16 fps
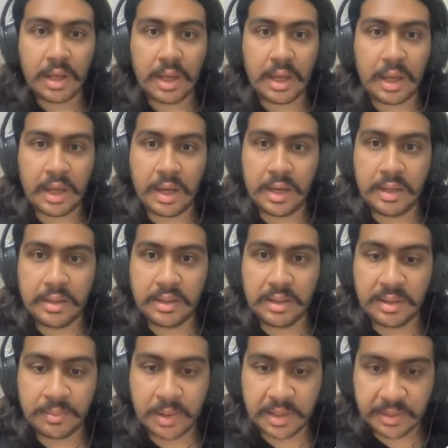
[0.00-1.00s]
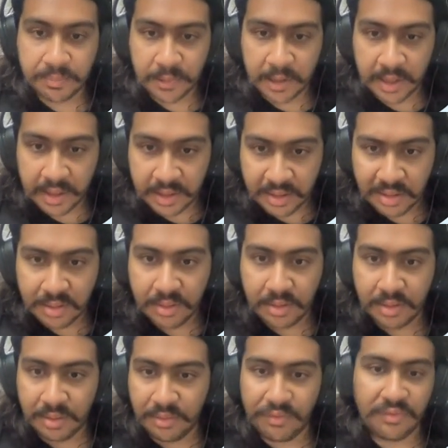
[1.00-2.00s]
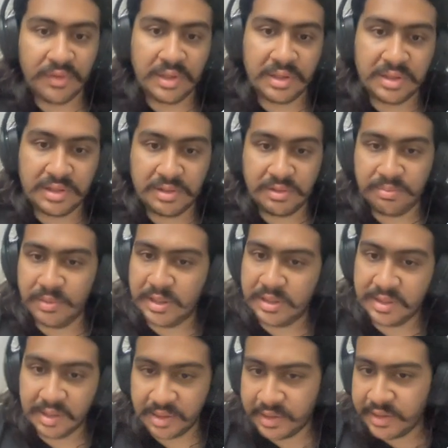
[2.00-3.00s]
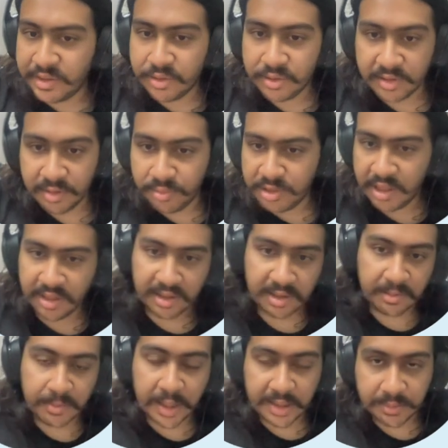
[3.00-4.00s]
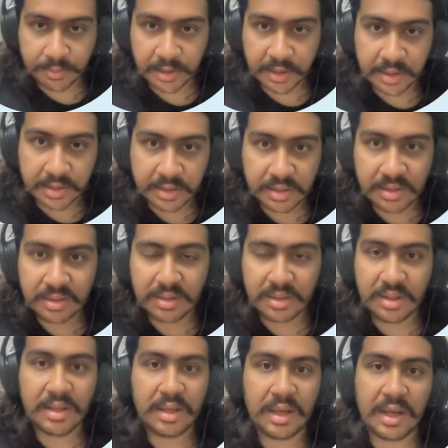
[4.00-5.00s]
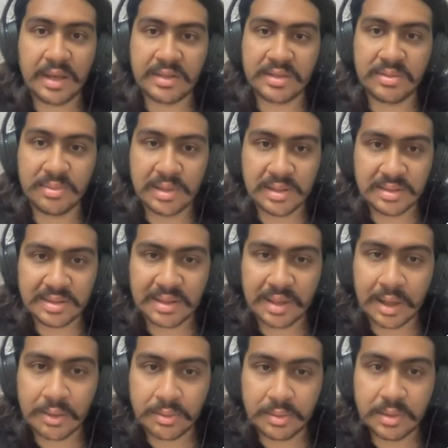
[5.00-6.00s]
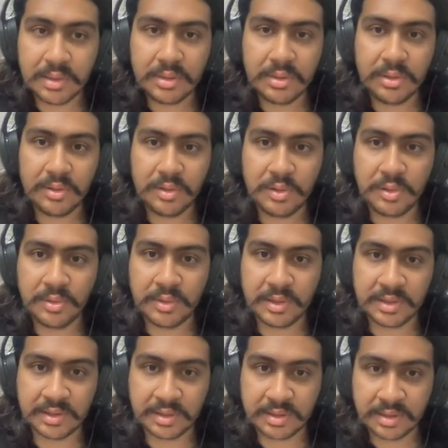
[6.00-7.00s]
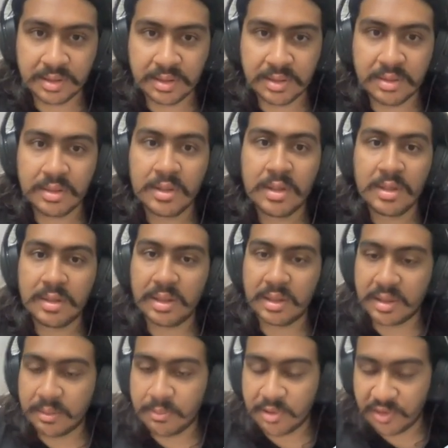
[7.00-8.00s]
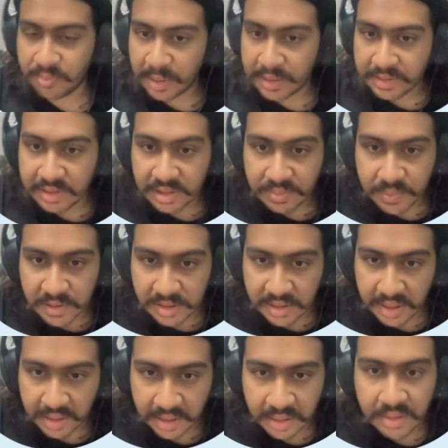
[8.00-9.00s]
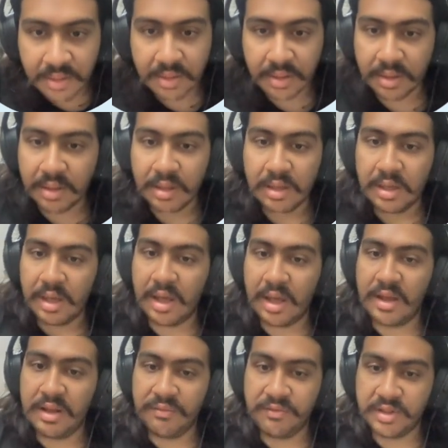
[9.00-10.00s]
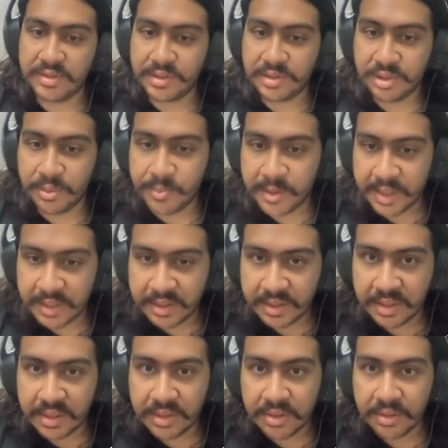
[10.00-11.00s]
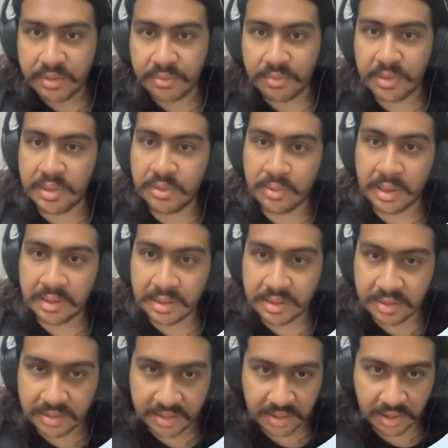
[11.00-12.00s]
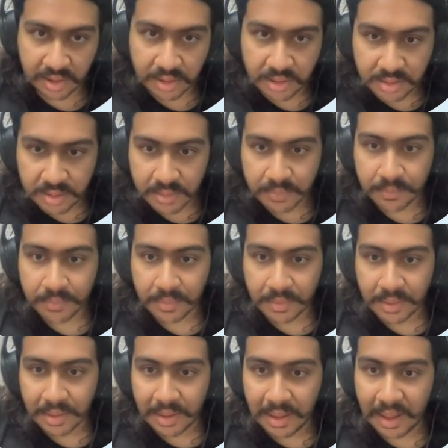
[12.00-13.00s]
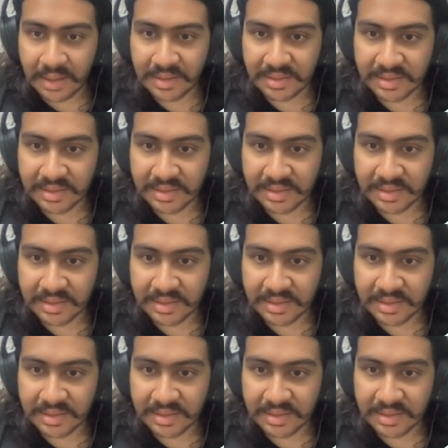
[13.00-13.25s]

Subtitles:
and a multiplier which basically do some signal manipulation, as well as a counter to register the number of pulses per second, and which is operated with a 1 Hz clock, and a